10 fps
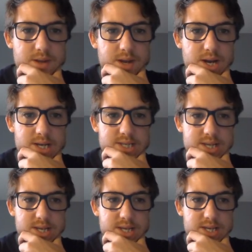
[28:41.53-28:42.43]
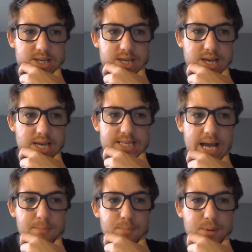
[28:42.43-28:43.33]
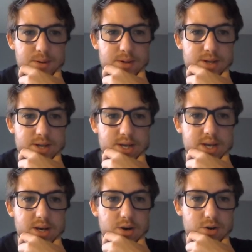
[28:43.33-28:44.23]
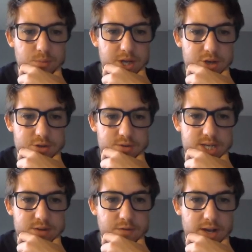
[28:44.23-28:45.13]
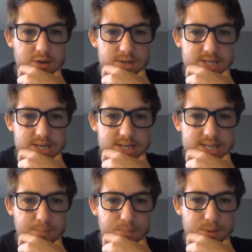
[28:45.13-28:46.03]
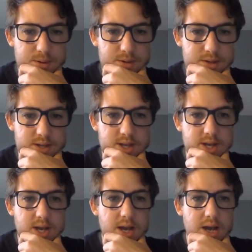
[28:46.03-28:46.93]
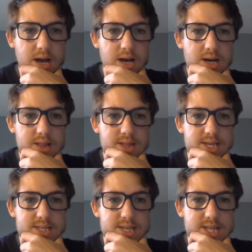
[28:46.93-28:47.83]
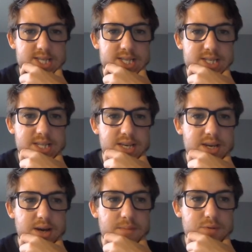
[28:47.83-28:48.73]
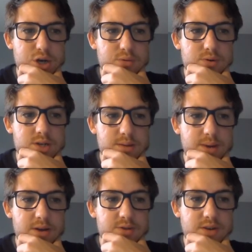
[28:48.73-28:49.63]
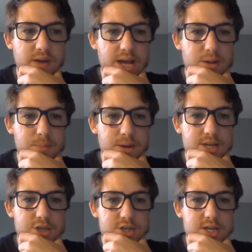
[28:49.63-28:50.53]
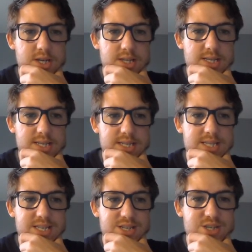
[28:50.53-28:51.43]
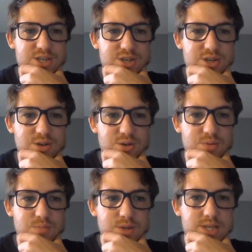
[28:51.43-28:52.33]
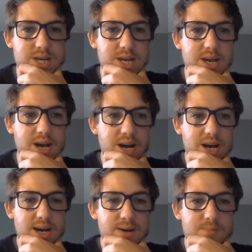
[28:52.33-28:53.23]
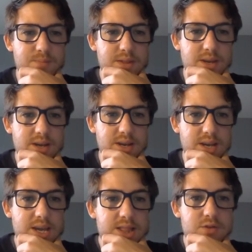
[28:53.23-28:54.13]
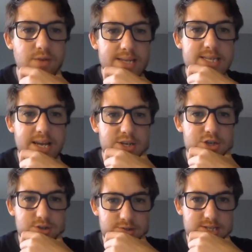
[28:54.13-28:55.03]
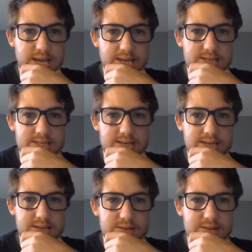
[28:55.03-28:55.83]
example, or we could use this value as an example. So this is the total amount of LPG that is consumed in the residential sector.